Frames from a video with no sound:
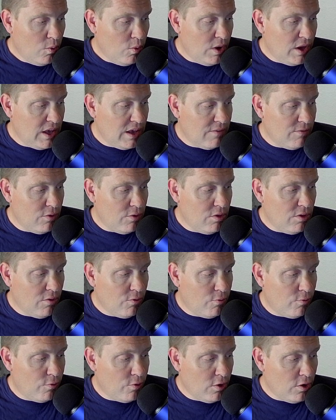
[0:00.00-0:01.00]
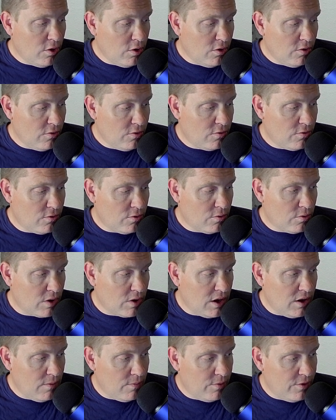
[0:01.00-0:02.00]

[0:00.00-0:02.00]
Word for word: we give you the first, right?